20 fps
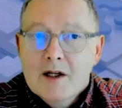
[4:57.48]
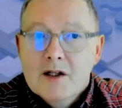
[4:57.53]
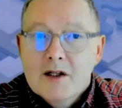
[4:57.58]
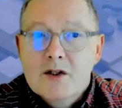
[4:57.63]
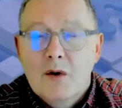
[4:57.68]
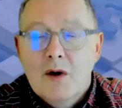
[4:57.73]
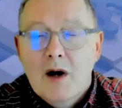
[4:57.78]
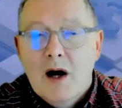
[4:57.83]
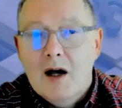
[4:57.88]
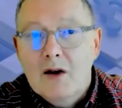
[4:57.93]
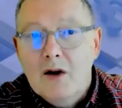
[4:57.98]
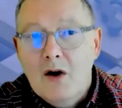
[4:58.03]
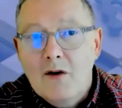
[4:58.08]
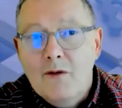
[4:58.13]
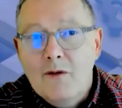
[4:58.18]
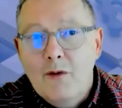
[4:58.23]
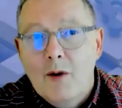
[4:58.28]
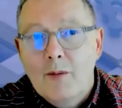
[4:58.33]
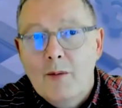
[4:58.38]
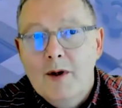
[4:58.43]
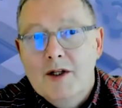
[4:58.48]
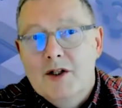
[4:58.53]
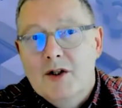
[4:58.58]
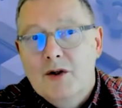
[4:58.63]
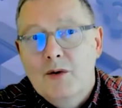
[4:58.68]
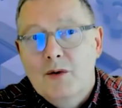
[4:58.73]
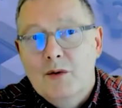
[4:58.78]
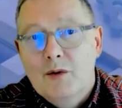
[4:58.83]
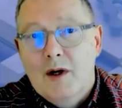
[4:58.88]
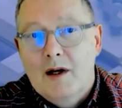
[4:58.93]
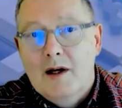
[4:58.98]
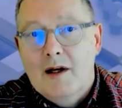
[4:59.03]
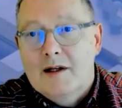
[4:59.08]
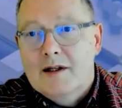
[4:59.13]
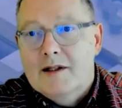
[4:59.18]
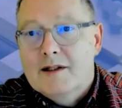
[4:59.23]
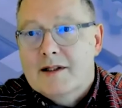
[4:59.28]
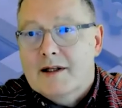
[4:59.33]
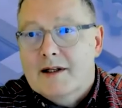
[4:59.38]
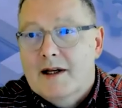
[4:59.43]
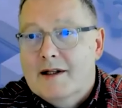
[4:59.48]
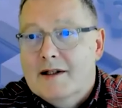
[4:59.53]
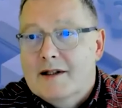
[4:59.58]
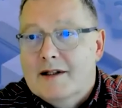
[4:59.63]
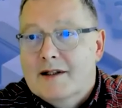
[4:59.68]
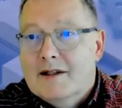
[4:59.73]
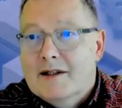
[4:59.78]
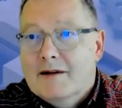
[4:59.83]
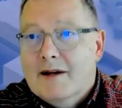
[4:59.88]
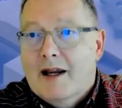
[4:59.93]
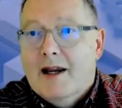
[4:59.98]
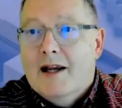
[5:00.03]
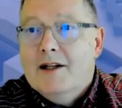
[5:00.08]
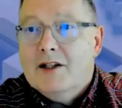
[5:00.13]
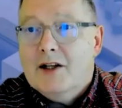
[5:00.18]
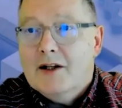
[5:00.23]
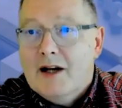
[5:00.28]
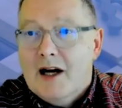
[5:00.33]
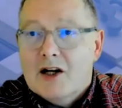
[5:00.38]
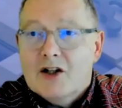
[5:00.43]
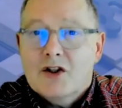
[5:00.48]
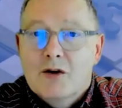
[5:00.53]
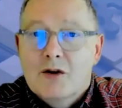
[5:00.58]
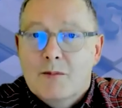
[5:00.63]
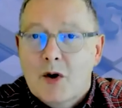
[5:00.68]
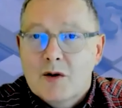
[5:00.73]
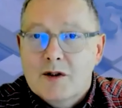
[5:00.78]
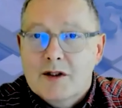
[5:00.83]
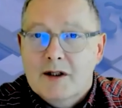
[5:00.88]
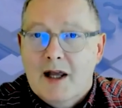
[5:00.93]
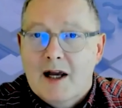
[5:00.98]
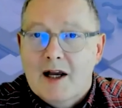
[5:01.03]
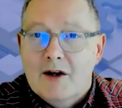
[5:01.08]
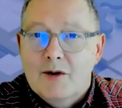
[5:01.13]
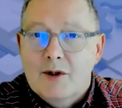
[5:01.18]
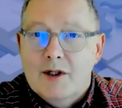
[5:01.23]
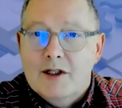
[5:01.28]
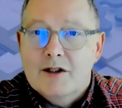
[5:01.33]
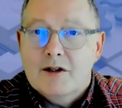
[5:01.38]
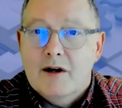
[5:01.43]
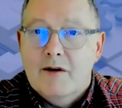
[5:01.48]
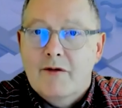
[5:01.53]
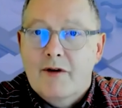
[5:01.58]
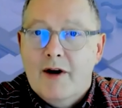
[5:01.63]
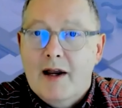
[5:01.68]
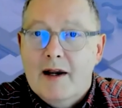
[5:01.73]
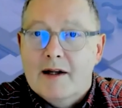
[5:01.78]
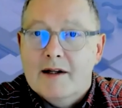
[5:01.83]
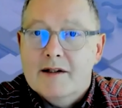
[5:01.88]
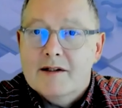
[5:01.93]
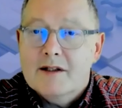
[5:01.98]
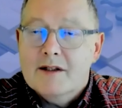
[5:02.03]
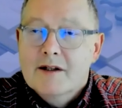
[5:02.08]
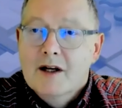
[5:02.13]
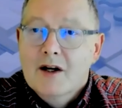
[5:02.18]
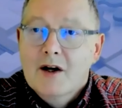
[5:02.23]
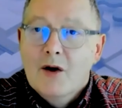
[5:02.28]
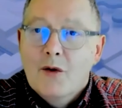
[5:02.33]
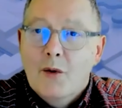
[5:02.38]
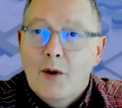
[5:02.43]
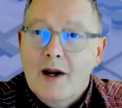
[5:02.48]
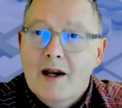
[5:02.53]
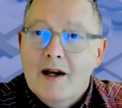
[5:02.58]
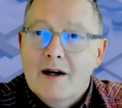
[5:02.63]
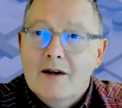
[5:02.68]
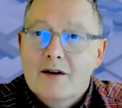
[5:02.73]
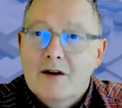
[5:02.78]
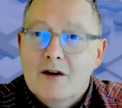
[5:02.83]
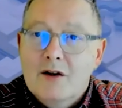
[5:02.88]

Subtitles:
So a lot of what we do is international multi-language events where